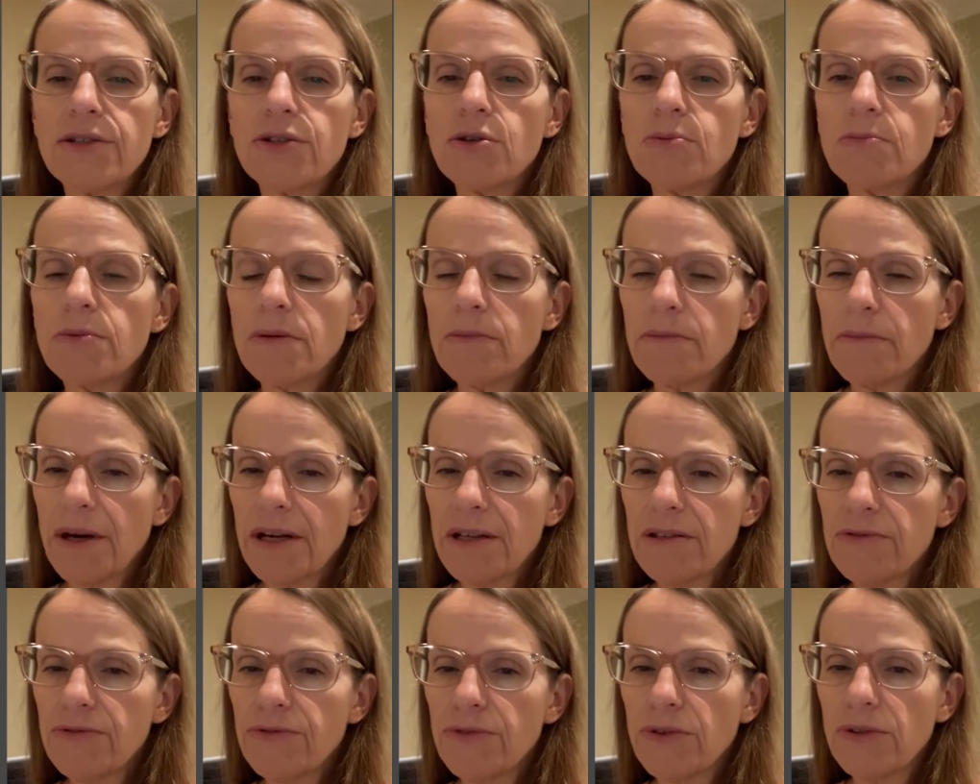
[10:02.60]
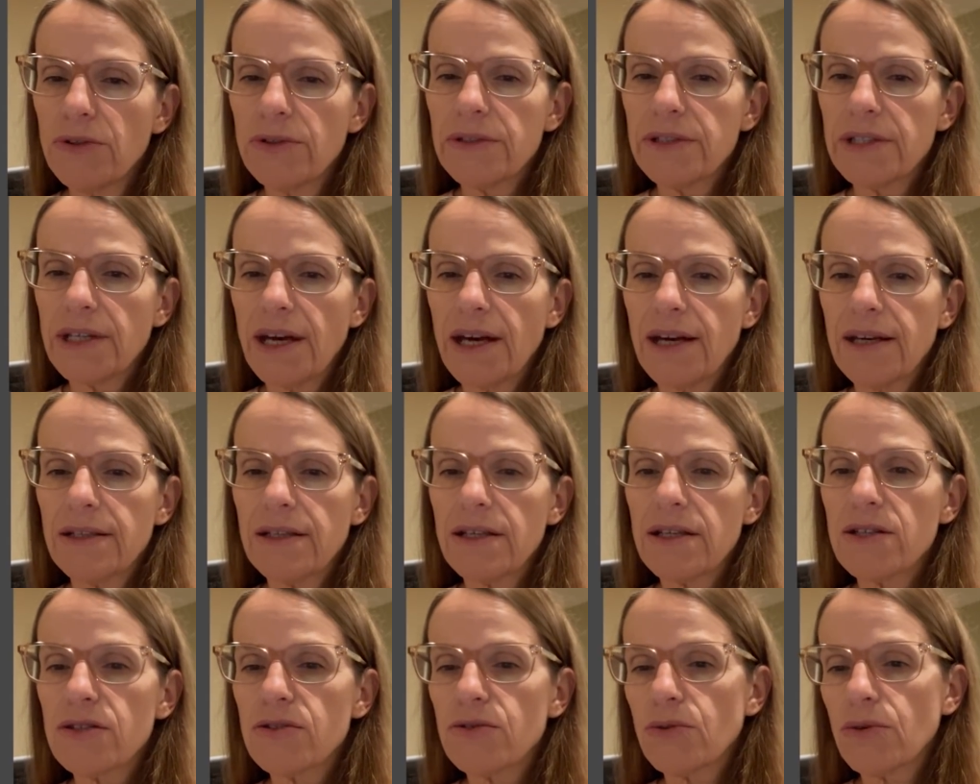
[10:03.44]
should be mindful that
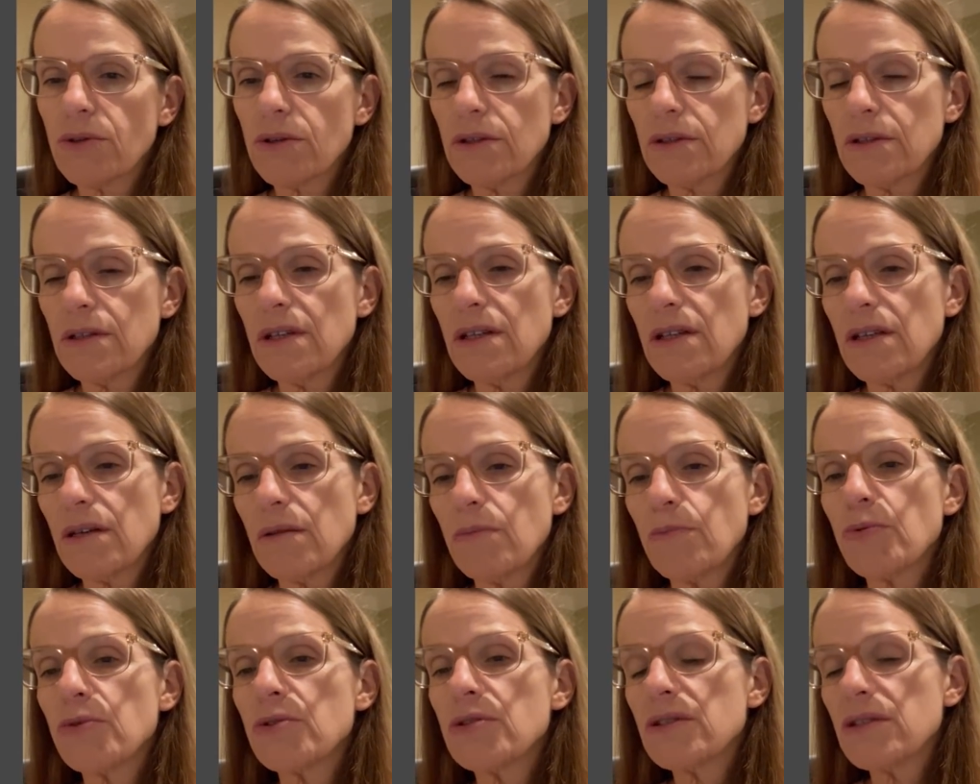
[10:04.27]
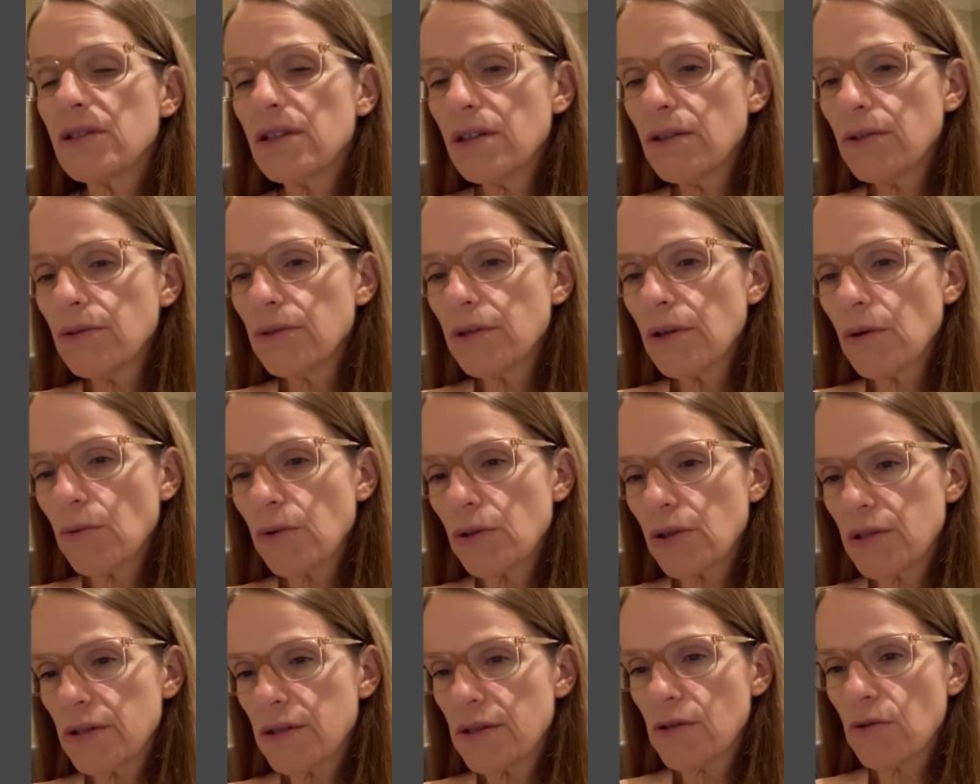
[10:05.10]
historical data, particularly when
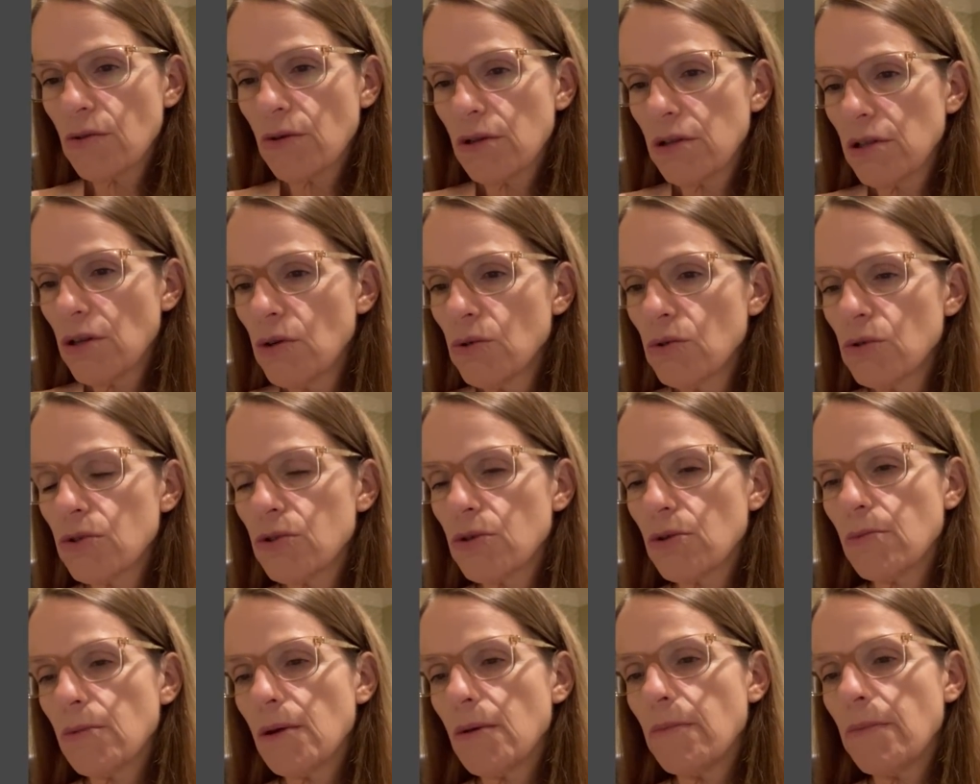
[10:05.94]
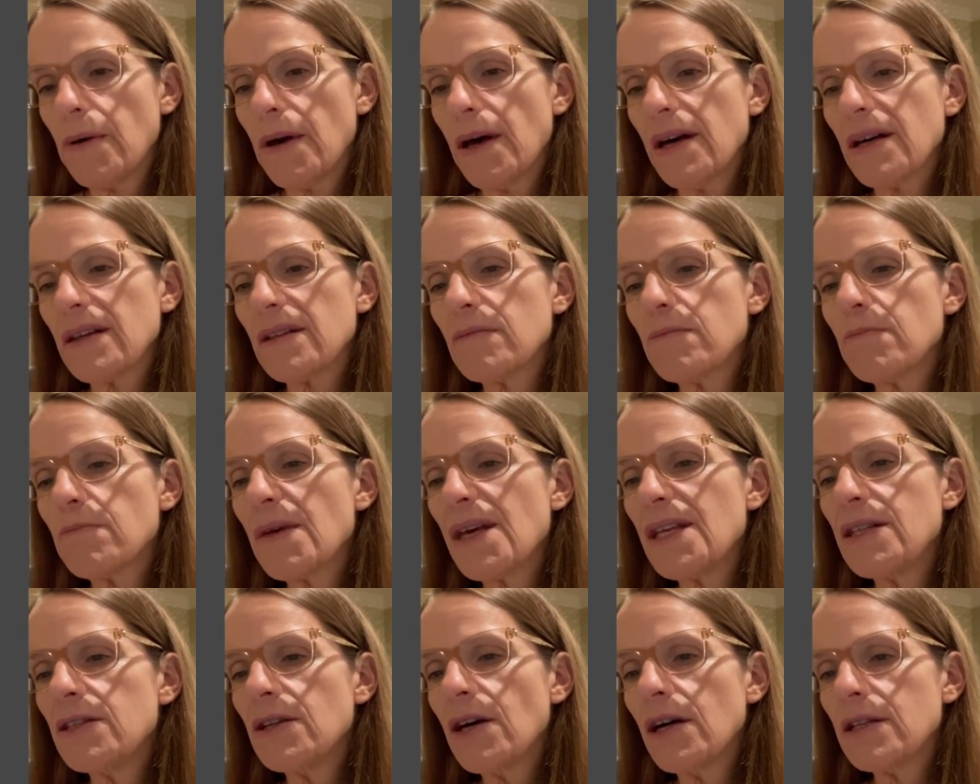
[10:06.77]
considering longer-term impact,
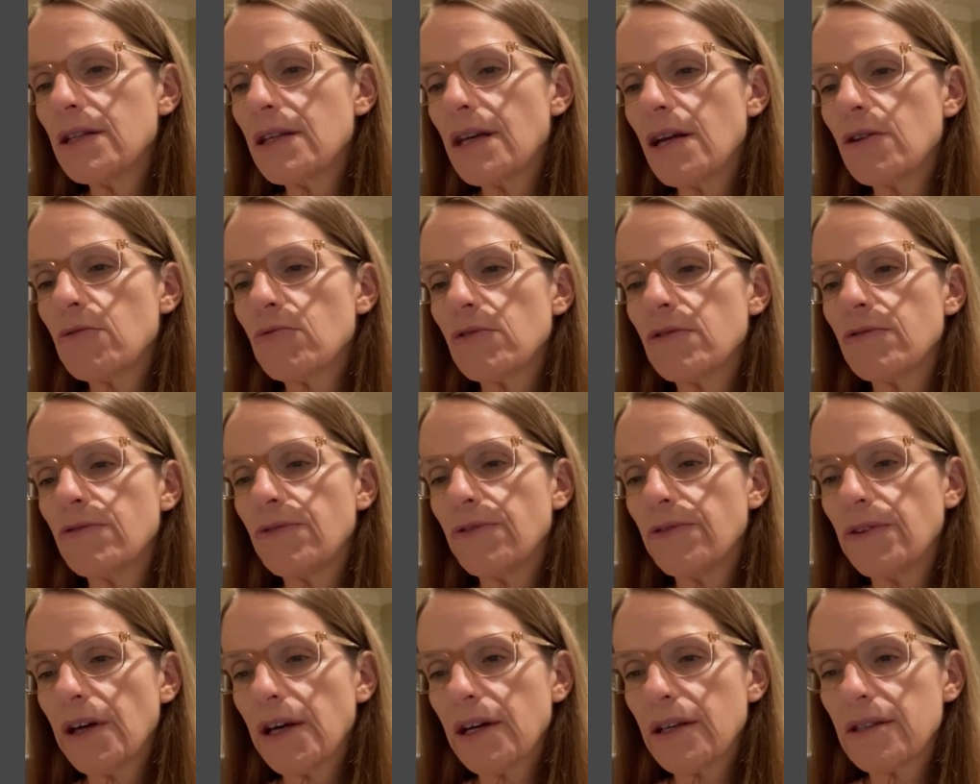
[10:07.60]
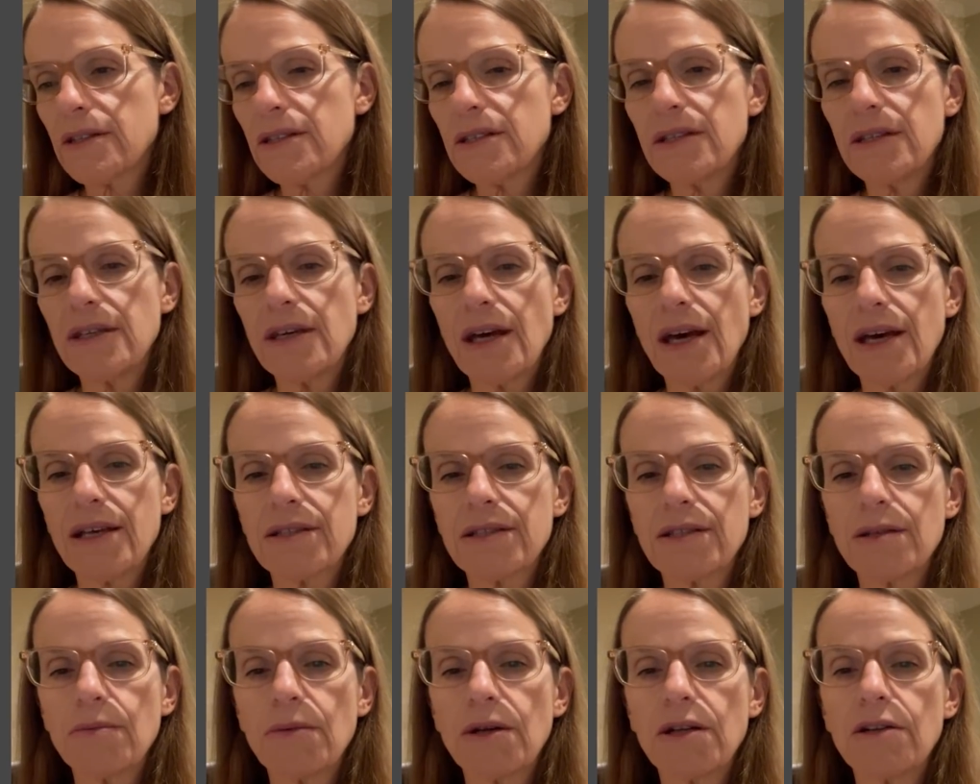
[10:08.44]
may not yet reflect the
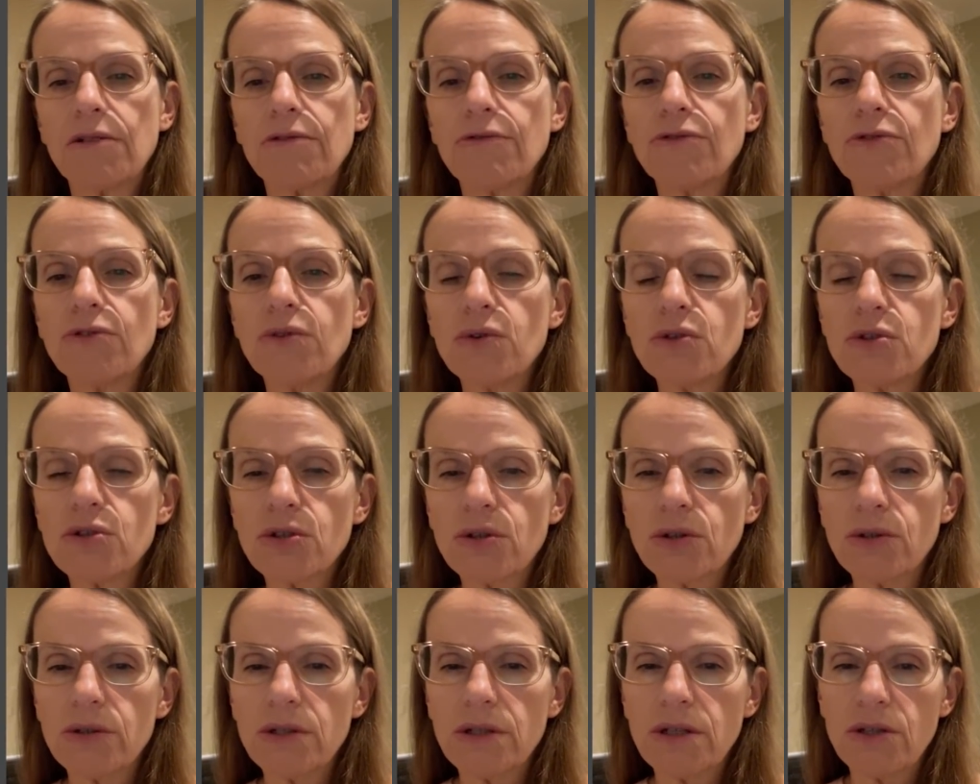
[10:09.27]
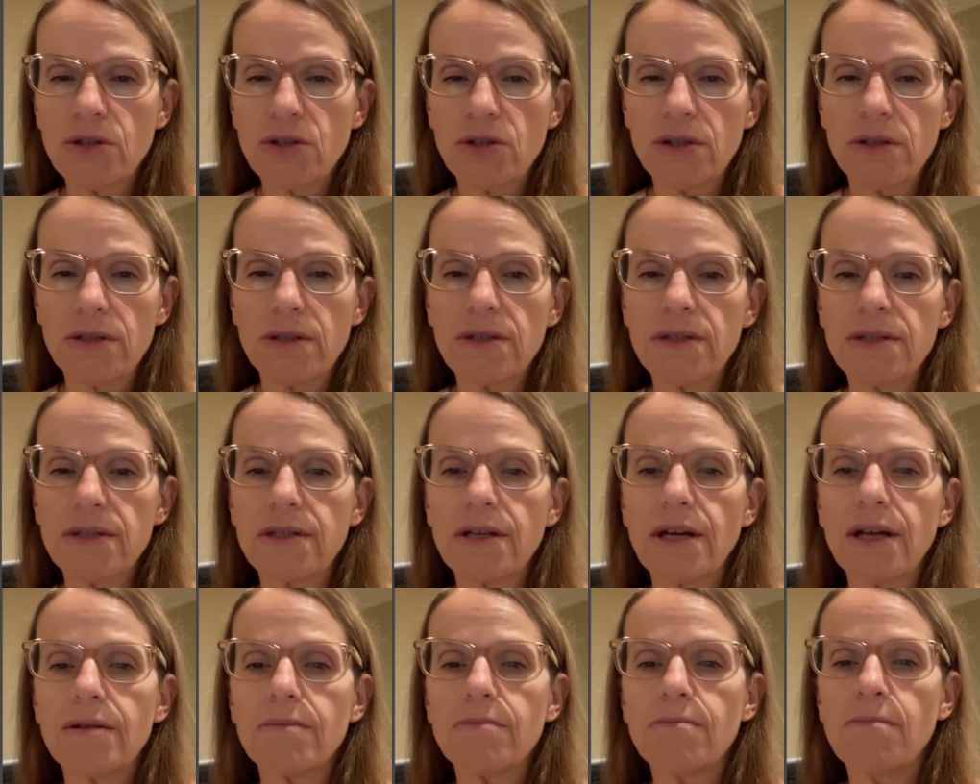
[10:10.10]
estimated future conditions
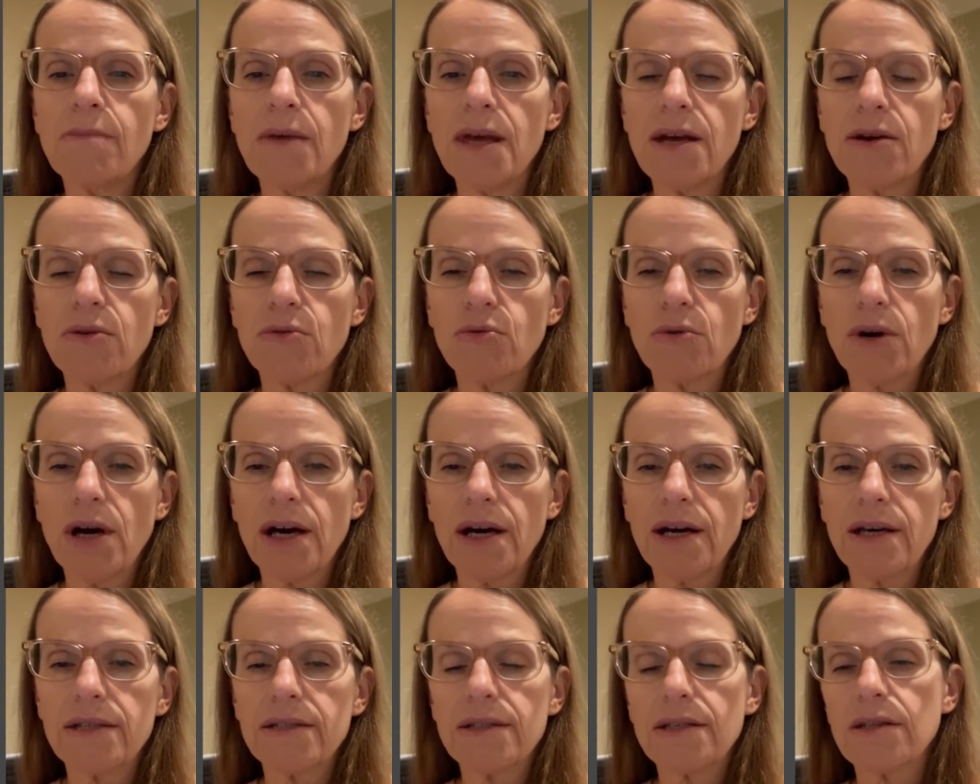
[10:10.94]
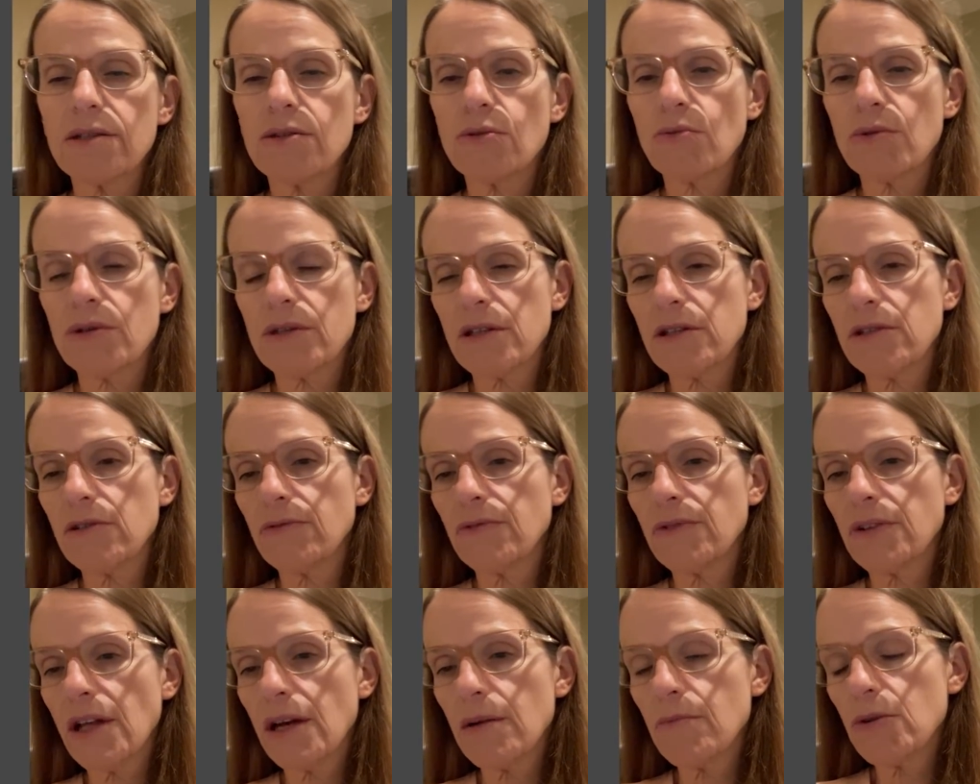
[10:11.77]
that may arise as a result
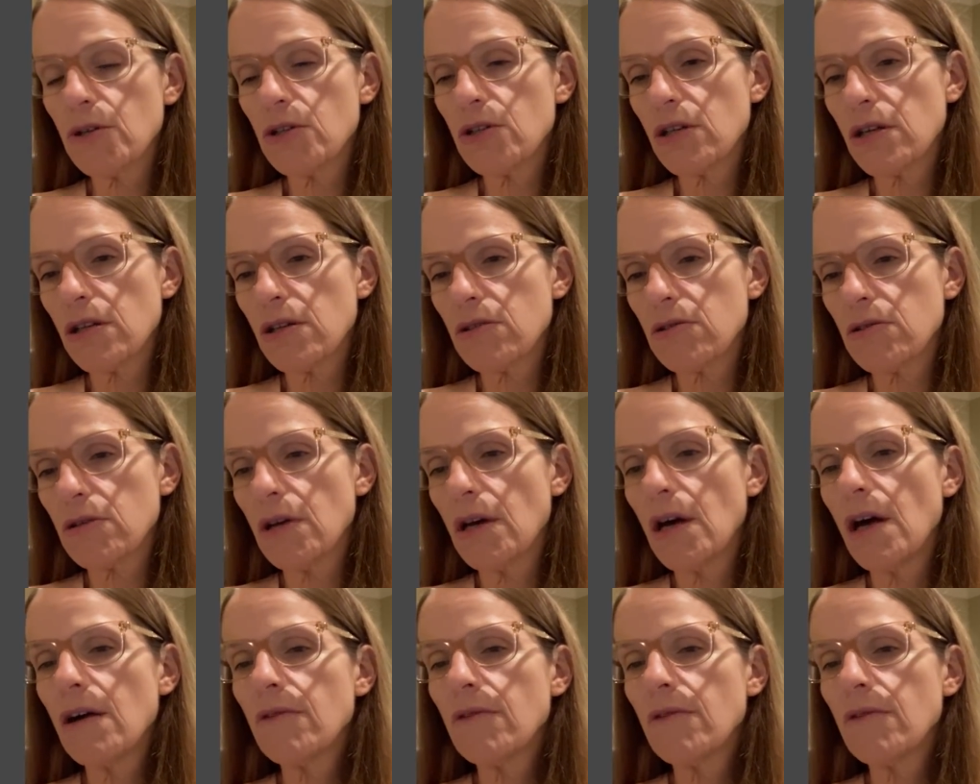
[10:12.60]
of climate change.